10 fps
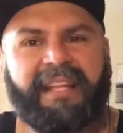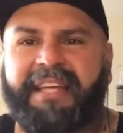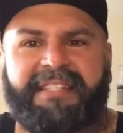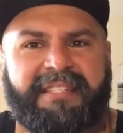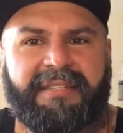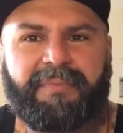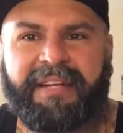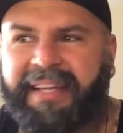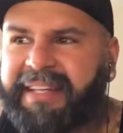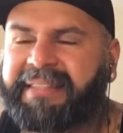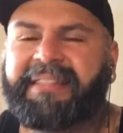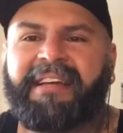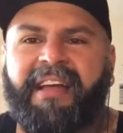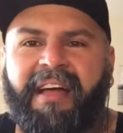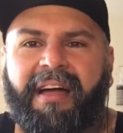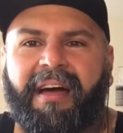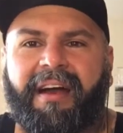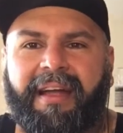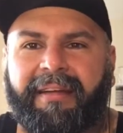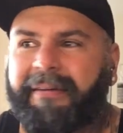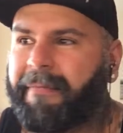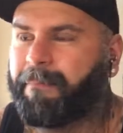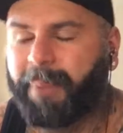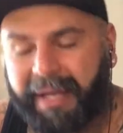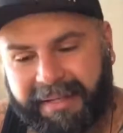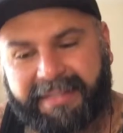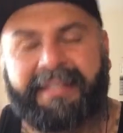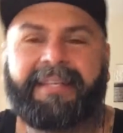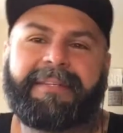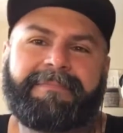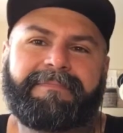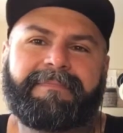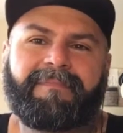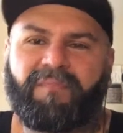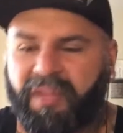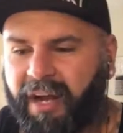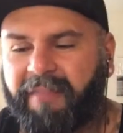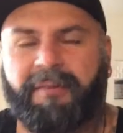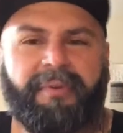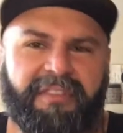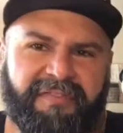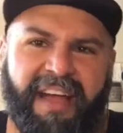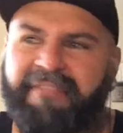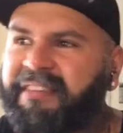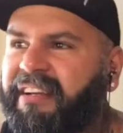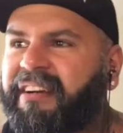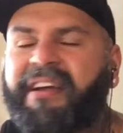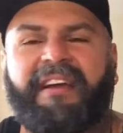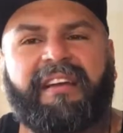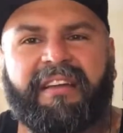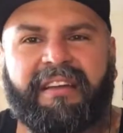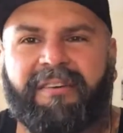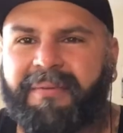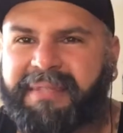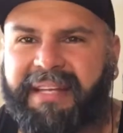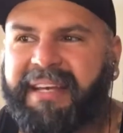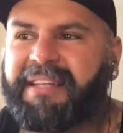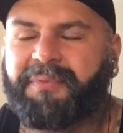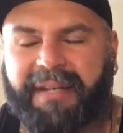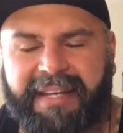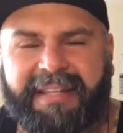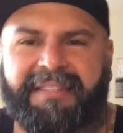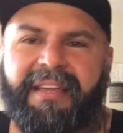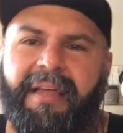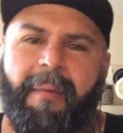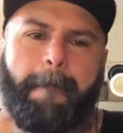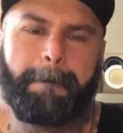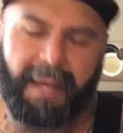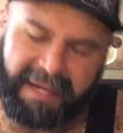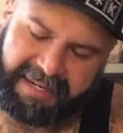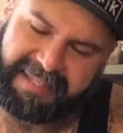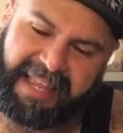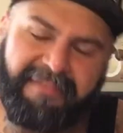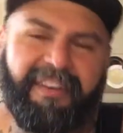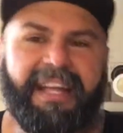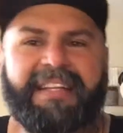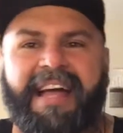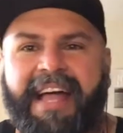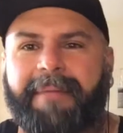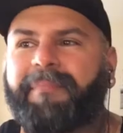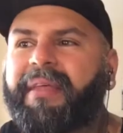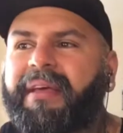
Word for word: it just is what it is, all right? But they're comfortable. It's a five-seater. You know what I'm saying? It is what it is. But at the same fucking time,